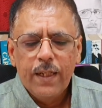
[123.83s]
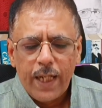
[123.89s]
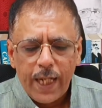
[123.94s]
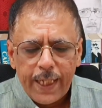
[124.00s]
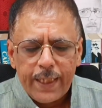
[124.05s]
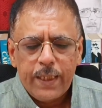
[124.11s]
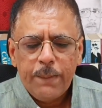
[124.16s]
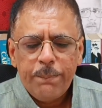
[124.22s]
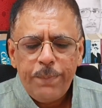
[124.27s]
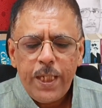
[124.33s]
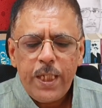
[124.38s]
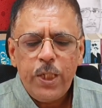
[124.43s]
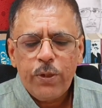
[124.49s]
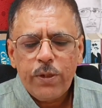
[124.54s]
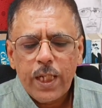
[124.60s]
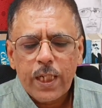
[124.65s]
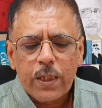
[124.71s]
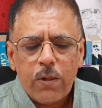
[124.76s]
I repeat,
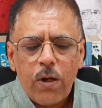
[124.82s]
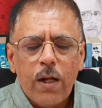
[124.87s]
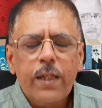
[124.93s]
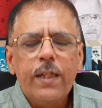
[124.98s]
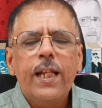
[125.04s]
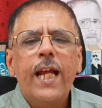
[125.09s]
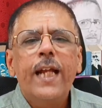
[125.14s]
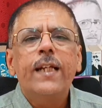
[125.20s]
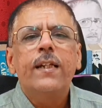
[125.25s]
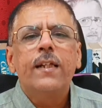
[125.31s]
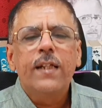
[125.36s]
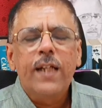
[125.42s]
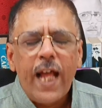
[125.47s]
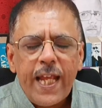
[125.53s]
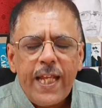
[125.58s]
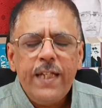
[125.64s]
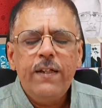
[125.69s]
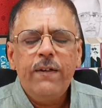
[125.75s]
you can contact
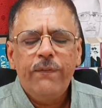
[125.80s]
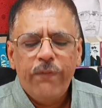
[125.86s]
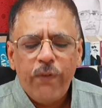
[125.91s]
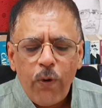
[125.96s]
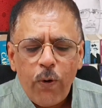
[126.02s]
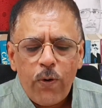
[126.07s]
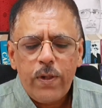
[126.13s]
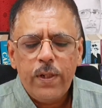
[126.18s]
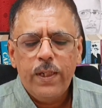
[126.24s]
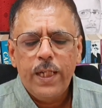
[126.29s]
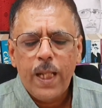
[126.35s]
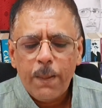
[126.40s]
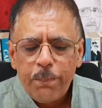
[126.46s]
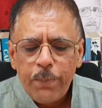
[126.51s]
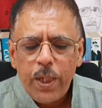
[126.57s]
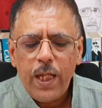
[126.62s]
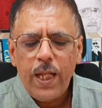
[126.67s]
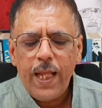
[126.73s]

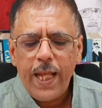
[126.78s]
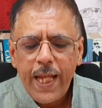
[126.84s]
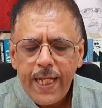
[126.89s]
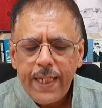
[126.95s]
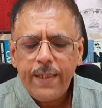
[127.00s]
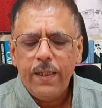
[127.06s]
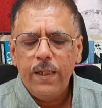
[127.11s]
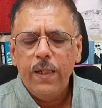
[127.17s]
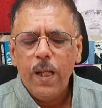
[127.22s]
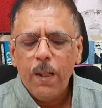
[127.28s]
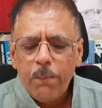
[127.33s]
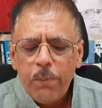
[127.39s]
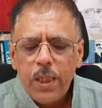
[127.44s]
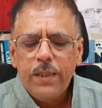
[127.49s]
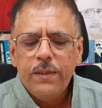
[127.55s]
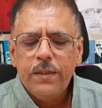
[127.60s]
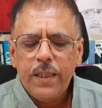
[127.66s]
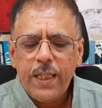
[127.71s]

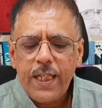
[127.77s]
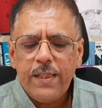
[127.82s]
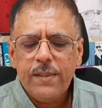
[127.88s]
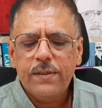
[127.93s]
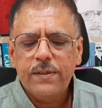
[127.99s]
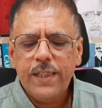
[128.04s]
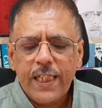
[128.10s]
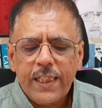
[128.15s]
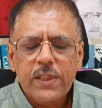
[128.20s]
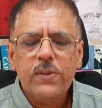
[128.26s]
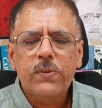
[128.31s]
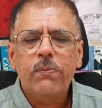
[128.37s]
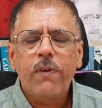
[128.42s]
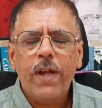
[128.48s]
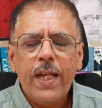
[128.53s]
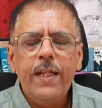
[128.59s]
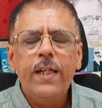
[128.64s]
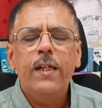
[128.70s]

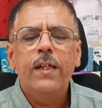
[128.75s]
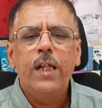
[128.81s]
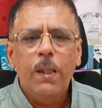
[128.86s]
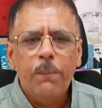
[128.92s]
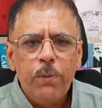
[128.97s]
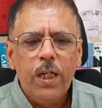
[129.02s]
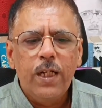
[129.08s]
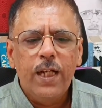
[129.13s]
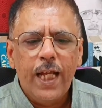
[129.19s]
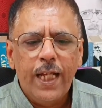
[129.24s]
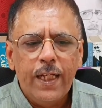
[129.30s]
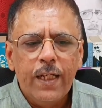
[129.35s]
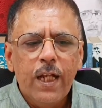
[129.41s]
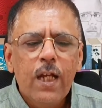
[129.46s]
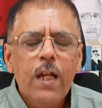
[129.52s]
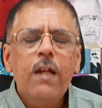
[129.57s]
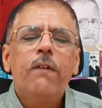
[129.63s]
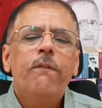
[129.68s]
9488336599.
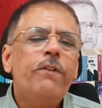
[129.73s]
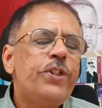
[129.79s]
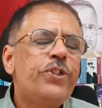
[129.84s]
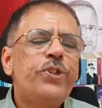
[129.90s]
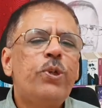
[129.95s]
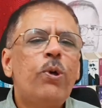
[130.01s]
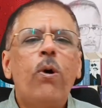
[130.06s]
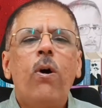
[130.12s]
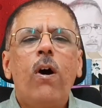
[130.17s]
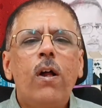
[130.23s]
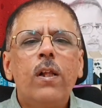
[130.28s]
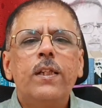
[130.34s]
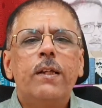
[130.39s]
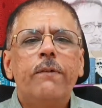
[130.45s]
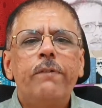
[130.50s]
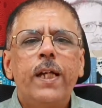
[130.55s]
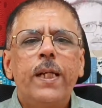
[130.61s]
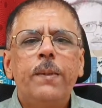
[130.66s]
Wish you all
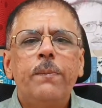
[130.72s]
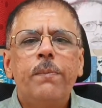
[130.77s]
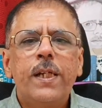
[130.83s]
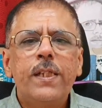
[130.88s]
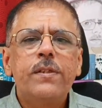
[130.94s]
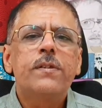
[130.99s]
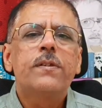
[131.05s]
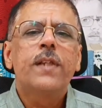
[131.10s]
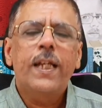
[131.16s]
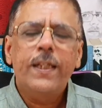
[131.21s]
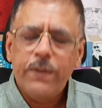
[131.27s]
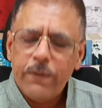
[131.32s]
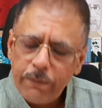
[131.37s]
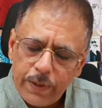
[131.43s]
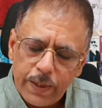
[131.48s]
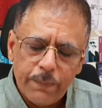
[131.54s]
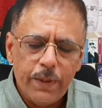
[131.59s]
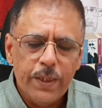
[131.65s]
the very best. Thank you
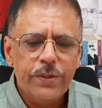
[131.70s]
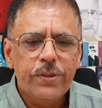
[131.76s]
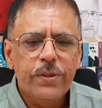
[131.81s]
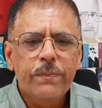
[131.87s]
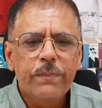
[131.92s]
very much.